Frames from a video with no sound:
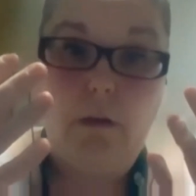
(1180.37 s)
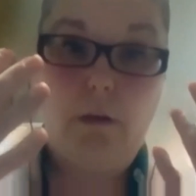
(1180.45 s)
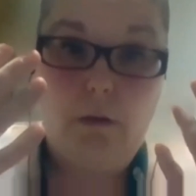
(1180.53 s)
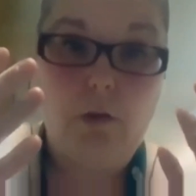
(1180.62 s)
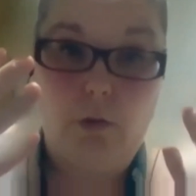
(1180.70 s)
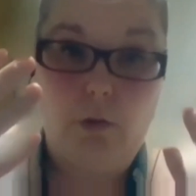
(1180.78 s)

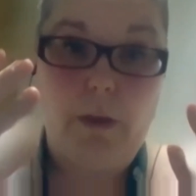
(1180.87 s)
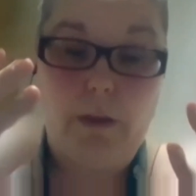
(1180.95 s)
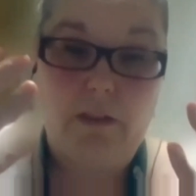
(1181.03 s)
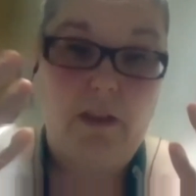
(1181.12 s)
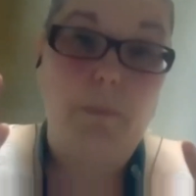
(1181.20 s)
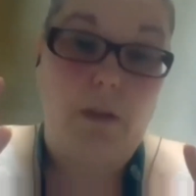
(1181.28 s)
should we
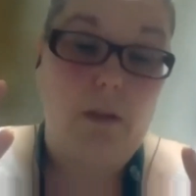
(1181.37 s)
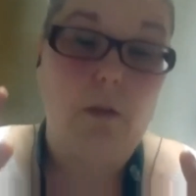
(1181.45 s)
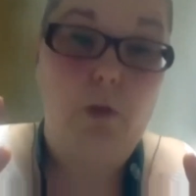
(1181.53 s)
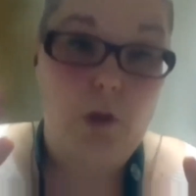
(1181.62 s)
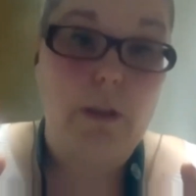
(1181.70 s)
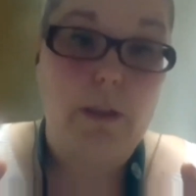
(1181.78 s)
accept? I think
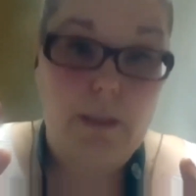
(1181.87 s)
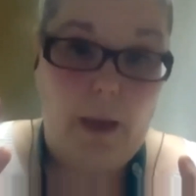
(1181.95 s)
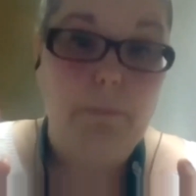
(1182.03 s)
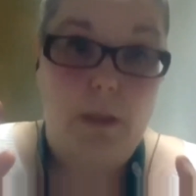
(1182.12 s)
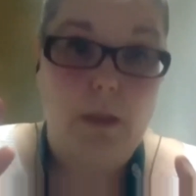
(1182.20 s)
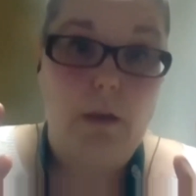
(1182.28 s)
we should
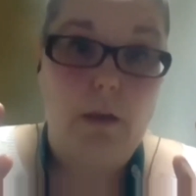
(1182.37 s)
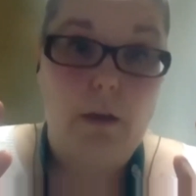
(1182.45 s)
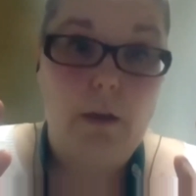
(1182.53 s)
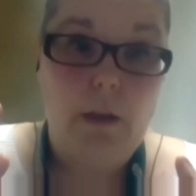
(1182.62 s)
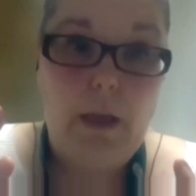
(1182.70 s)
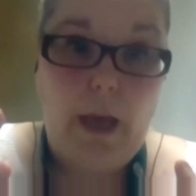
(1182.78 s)
accept it
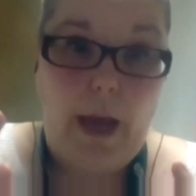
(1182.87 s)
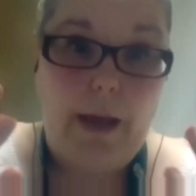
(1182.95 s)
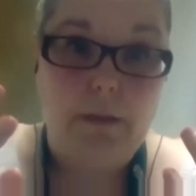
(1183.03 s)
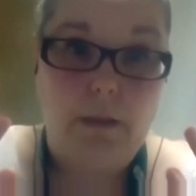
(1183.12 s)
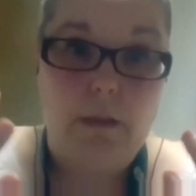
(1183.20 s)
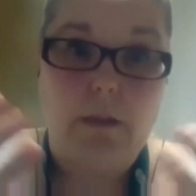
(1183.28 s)

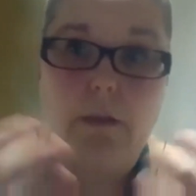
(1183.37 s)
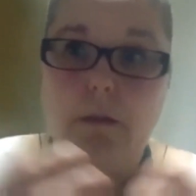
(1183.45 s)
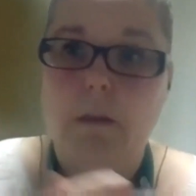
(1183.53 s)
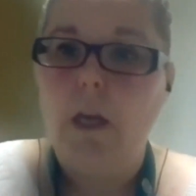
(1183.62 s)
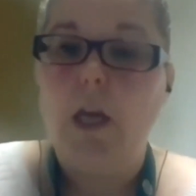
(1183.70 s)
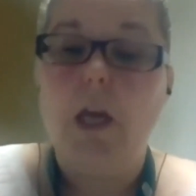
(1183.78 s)
as it is,
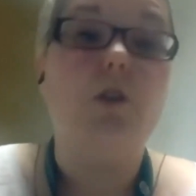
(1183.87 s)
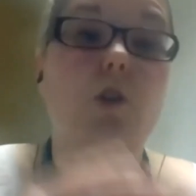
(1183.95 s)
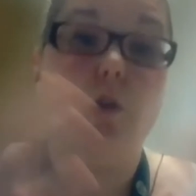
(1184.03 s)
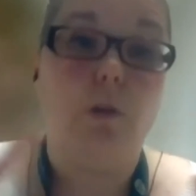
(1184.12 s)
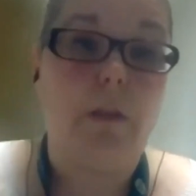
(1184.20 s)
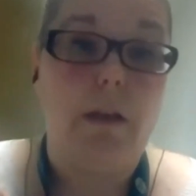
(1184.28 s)

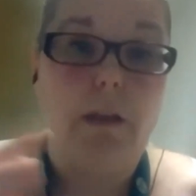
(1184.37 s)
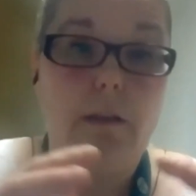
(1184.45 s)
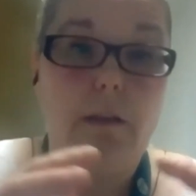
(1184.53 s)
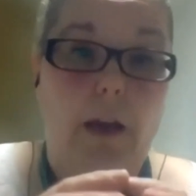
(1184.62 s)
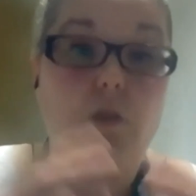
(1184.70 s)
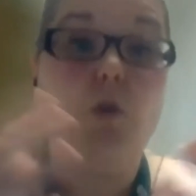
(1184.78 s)
ensure that
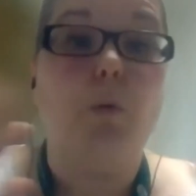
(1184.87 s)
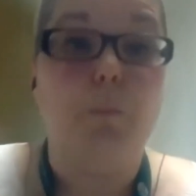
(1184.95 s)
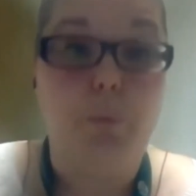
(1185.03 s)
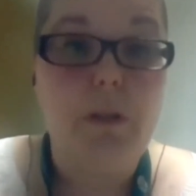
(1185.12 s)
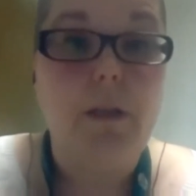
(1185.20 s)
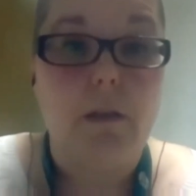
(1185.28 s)
it's as
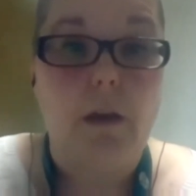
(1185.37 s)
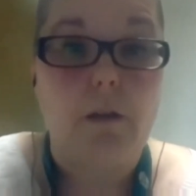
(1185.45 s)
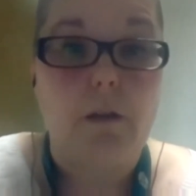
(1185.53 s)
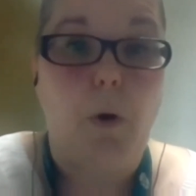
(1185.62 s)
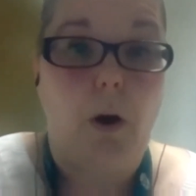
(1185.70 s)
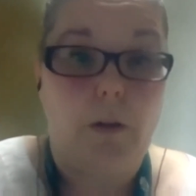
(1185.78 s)
complete
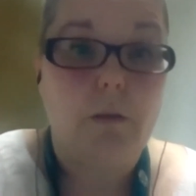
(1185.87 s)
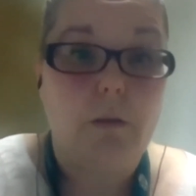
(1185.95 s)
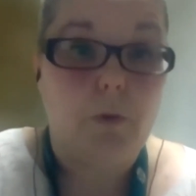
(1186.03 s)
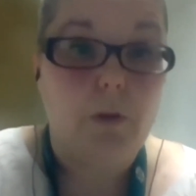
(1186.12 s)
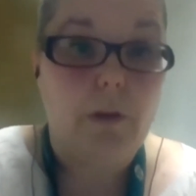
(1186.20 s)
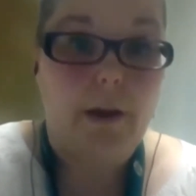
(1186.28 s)
as
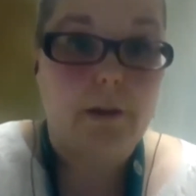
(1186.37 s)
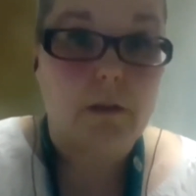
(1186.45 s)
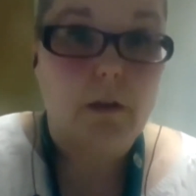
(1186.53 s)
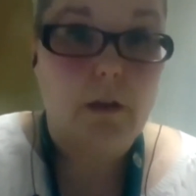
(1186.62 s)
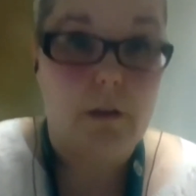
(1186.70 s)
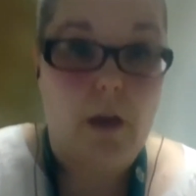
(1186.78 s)
possible as
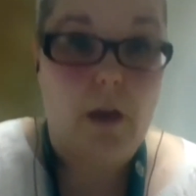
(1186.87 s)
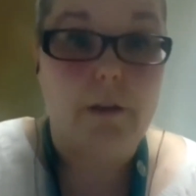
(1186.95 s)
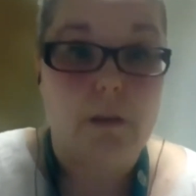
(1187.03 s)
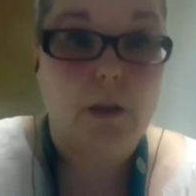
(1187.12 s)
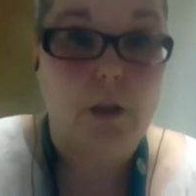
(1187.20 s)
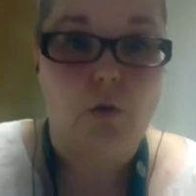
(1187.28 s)

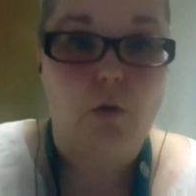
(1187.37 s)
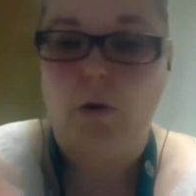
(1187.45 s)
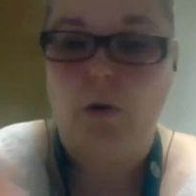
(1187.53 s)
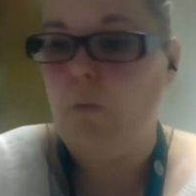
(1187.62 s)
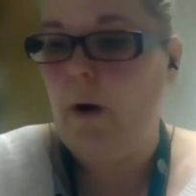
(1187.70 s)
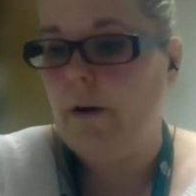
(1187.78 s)
a
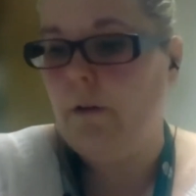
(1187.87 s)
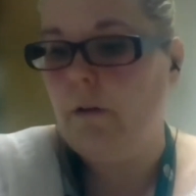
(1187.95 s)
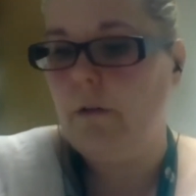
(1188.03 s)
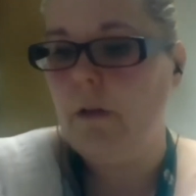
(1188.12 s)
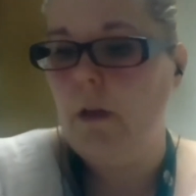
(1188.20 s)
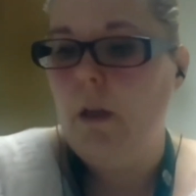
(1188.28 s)
historical
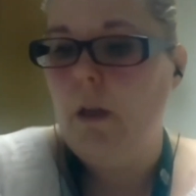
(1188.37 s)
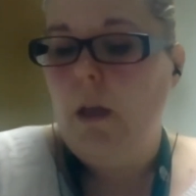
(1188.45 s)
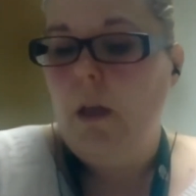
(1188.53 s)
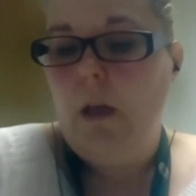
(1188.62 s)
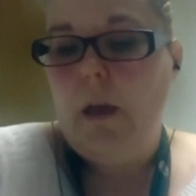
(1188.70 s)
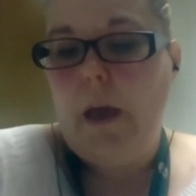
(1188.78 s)
record.
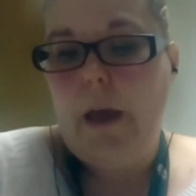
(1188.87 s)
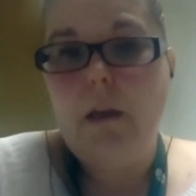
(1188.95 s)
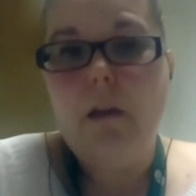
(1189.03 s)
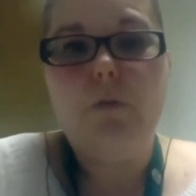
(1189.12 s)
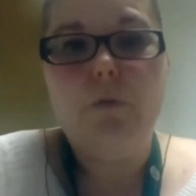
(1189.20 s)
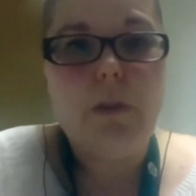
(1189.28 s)
And
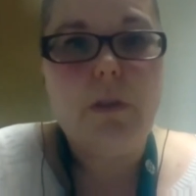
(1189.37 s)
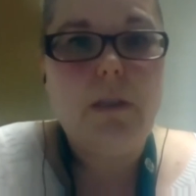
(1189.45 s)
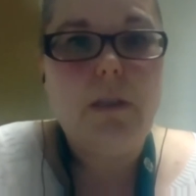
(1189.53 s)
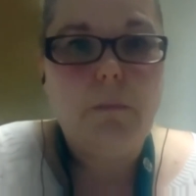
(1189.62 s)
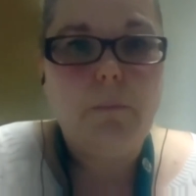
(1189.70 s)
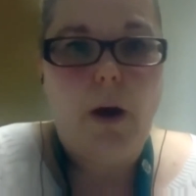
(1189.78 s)
if we're
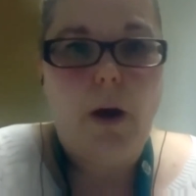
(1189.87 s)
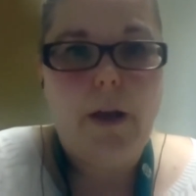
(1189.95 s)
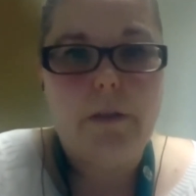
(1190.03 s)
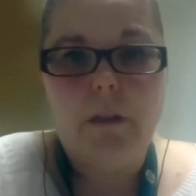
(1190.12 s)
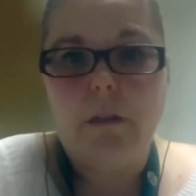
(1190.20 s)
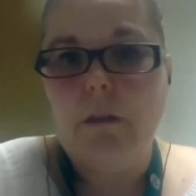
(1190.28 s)
seeing
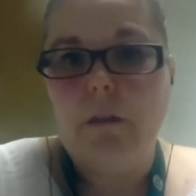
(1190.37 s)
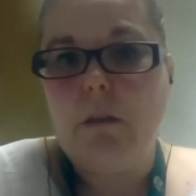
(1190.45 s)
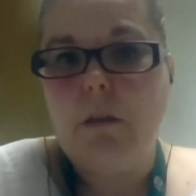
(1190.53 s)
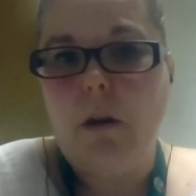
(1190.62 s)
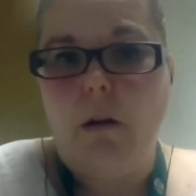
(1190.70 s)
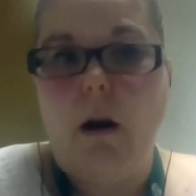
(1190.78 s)
bias, I think
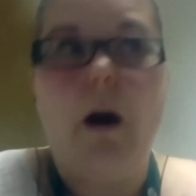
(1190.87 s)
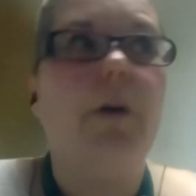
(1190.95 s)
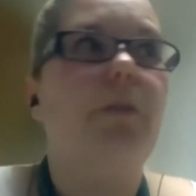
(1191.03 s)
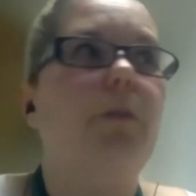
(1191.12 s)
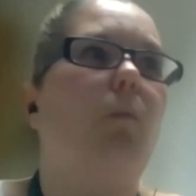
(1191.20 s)
that there are other